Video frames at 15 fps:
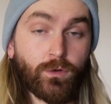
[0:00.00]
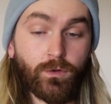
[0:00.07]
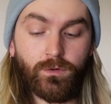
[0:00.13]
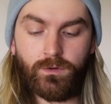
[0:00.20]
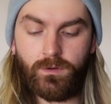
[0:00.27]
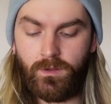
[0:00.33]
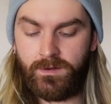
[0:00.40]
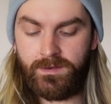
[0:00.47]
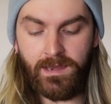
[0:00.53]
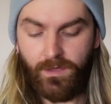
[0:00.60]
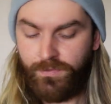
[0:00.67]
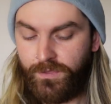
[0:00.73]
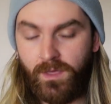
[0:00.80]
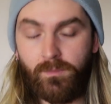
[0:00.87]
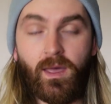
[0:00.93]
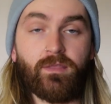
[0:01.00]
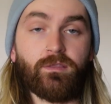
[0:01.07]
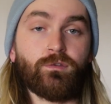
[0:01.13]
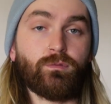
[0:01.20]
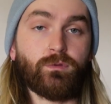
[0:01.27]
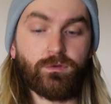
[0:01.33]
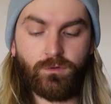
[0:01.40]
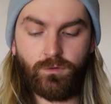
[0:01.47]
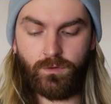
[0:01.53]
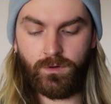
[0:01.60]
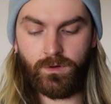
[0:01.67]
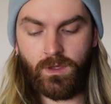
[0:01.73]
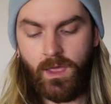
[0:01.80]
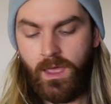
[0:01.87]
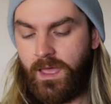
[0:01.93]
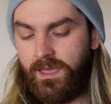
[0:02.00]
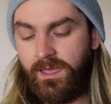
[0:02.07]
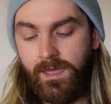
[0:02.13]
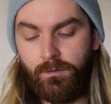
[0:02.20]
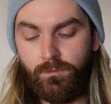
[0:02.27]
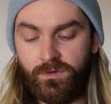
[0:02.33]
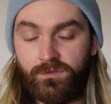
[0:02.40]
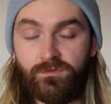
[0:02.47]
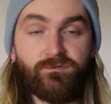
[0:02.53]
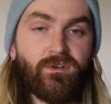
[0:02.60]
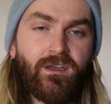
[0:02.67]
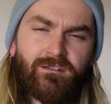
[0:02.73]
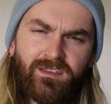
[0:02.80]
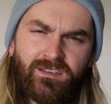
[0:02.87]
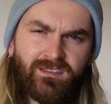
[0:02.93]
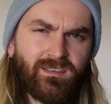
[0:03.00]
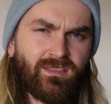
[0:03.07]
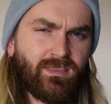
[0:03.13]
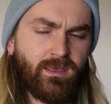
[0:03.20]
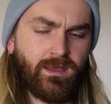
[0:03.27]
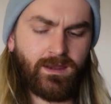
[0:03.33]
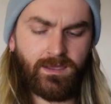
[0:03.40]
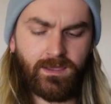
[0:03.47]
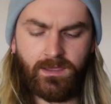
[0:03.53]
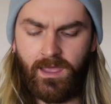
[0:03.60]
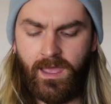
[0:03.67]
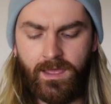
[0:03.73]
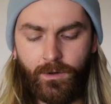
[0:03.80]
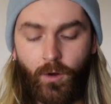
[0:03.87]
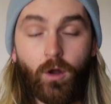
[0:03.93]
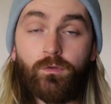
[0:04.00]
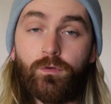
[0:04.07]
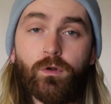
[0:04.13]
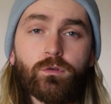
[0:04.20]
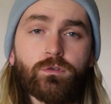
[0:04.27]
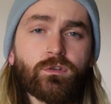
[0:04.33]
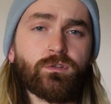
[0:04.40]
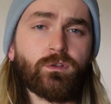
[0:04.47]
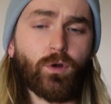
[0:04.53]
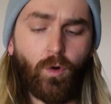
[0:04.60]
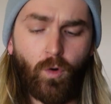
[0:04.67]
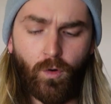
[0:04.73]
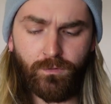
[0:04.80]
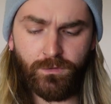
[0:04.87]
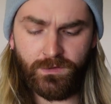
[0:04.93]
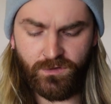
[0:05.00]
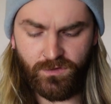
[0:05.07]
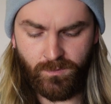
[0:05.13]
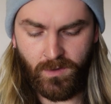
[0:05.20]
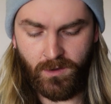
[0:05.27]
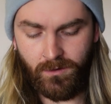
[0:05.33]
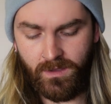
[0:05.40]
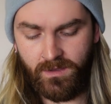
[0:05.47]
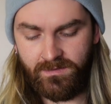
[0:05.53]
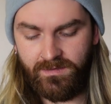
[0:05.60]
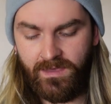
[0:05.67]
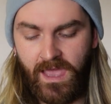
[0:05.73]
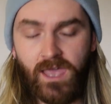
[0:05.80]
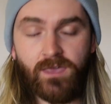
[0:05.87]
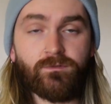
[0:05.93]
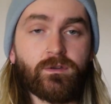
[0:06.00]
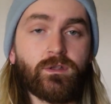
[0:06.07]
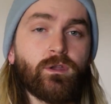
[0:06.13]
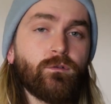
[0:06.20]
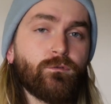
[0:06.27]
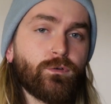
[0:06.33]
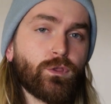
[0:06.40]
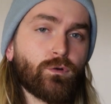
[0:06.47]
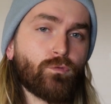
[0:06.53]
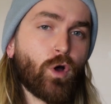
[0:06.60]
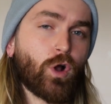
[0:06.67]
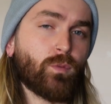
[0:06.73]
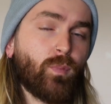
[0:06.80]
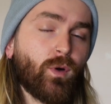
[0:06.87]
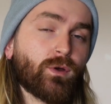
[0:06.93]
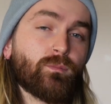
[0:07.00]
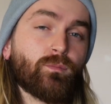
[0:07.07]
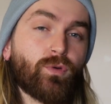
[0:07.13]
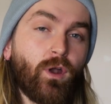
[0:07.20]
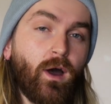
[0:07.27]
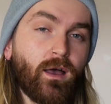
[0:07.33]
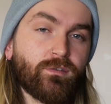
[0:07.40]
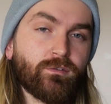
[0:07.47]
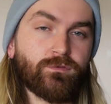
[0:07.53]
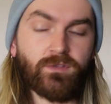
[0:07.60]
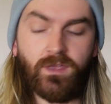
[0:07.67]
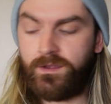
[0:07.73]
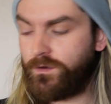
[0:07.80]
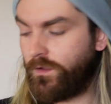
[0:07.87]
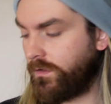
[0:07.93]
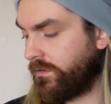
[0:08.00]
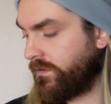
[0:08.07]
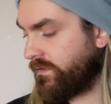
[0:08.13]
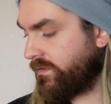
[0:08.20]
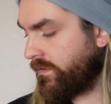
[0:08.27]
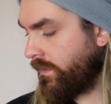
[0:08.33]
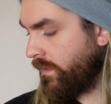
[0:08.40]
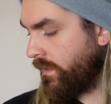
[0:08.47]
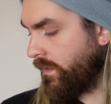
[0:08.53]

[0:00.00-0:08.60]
good. Nothing about this was good. It was very synthetic, and overall just an awful experience, even for the rock bottom price of $10.